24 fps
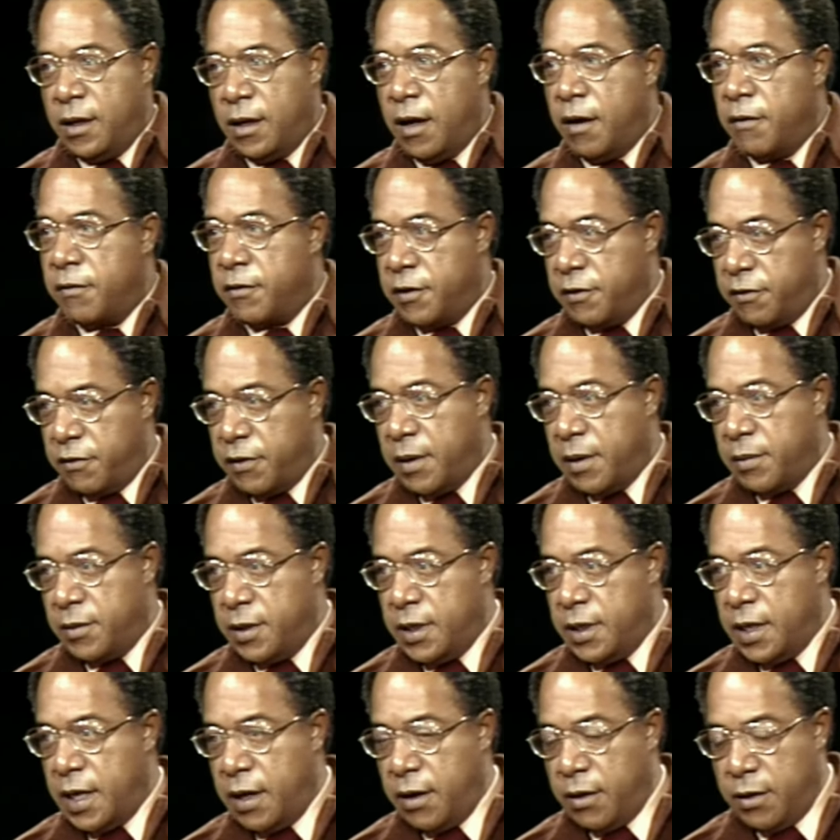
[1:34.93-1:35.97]
of the
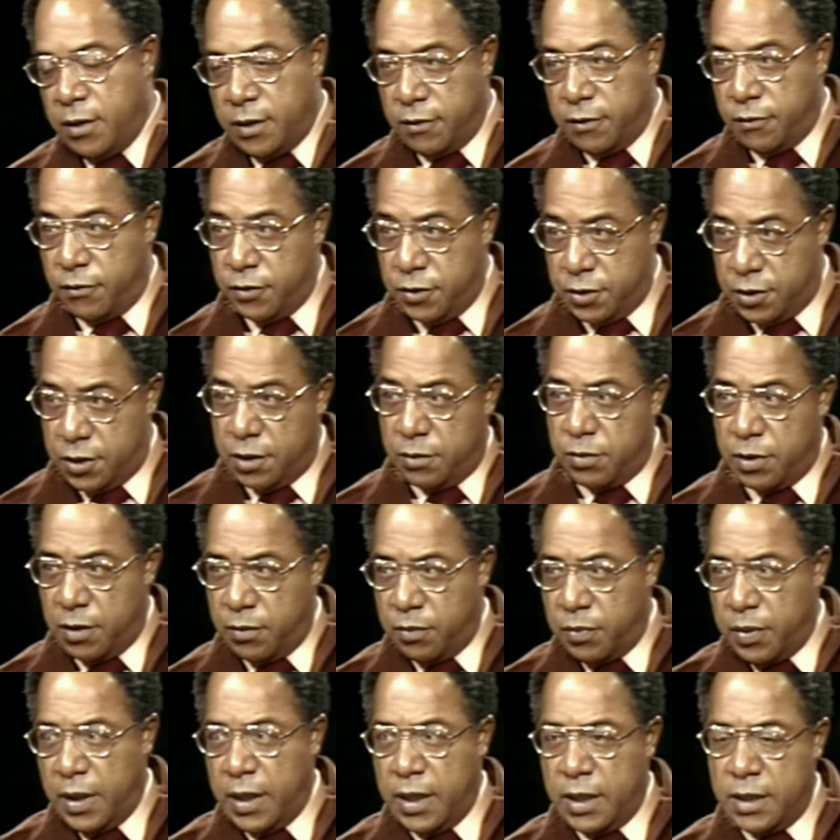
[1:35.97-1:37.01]
family narrative, which had
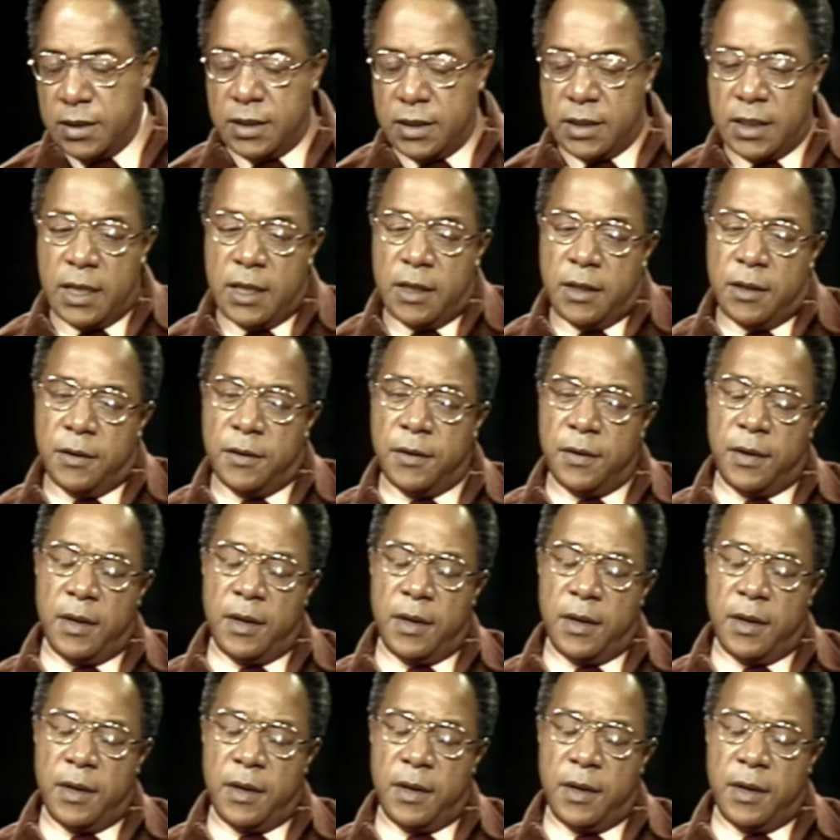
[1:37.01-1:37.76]
been passed down.